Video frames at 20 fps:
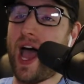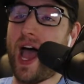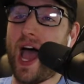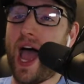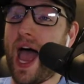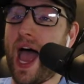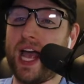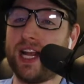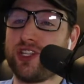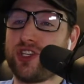
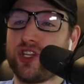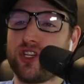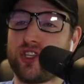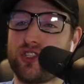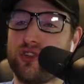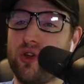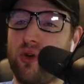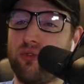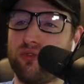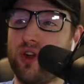I just
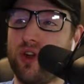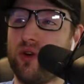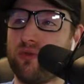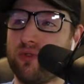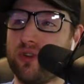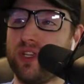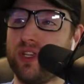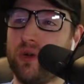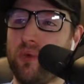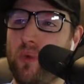don't know
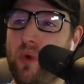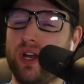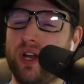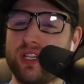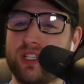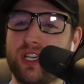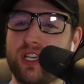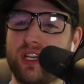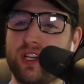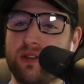really what
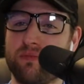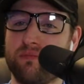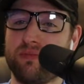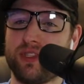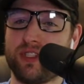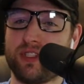it's going to